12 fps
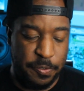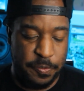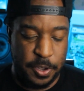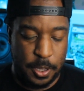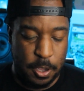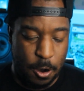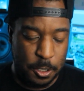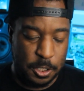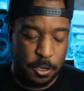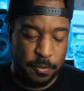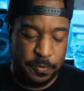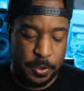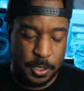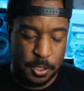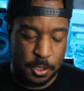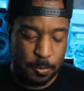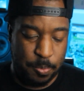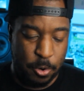foot, the arch of your foot to
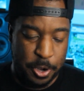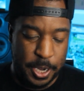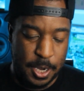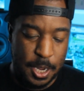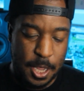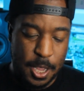support it.